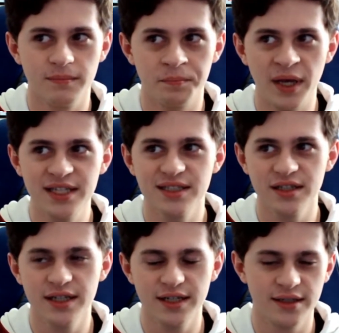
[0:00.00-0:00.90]

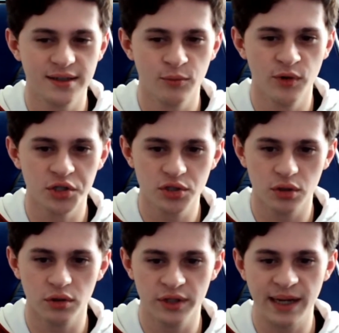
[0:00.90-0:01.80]
basically in um, Winter
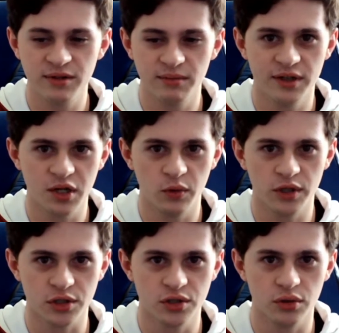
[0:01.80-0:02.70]
Soldier, Captain America:
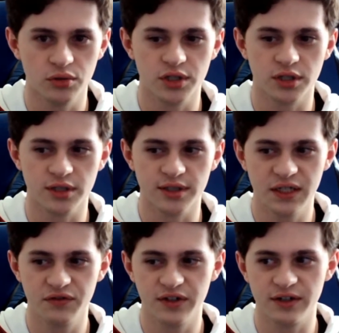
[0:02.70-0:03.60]
Winter Soldier,
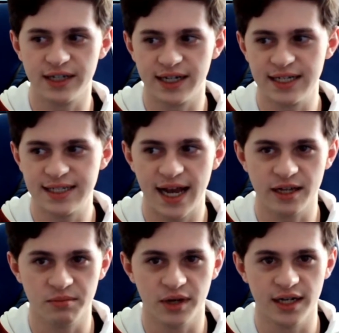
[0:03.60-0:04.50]
Nick Fury got
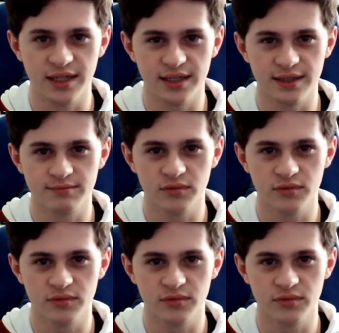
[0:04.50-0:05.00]
attacked by